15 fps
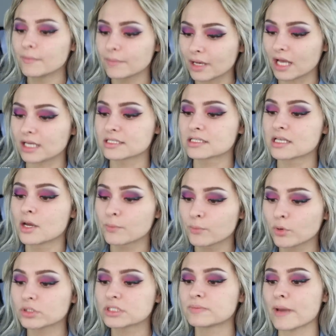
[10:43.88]
Plus
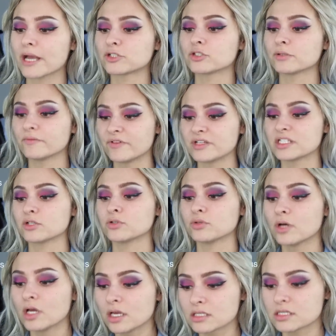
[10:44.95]
Broad Spectrum
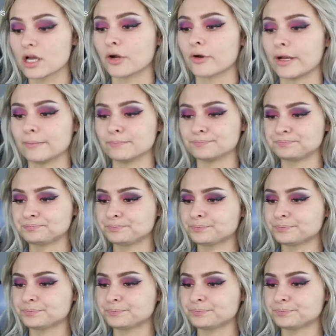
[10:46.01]
Physical Sun Cream.